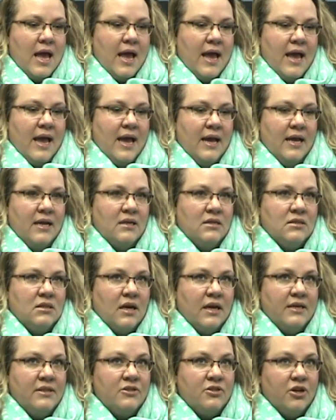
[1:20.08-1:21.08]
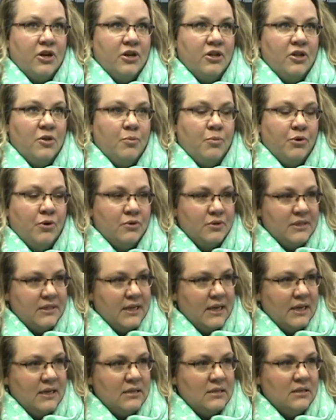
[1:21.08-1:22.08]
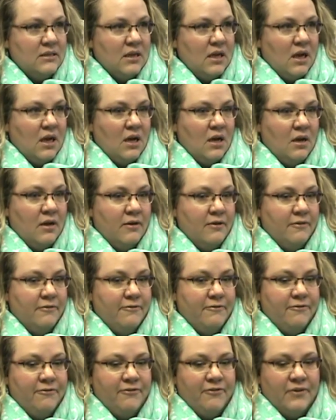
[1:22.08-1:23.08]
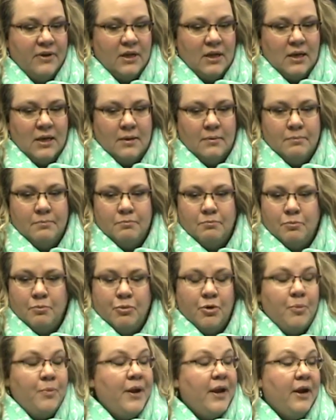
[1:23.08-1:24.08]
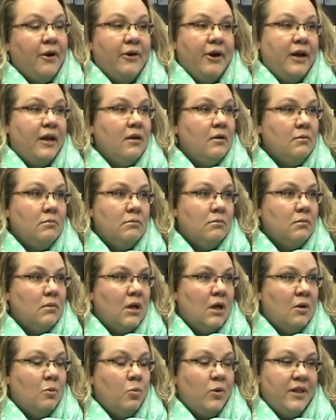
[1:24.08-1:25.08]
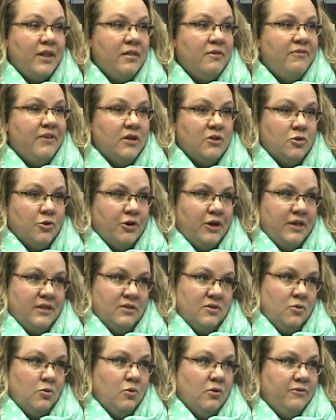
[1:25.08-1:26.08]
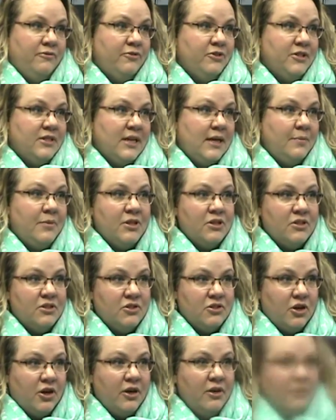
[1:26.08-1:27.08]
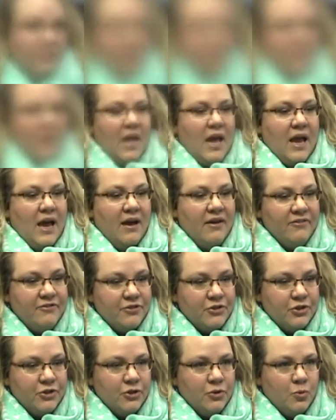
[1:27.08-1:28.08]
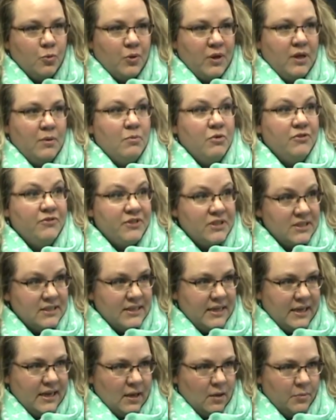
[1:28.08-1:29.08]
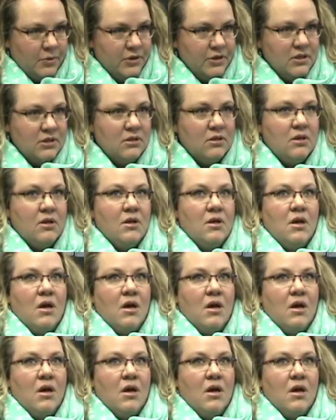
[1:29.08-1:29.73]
And I started the process of preparing with Victoria School for Simon to start. After we moved to St. Albert,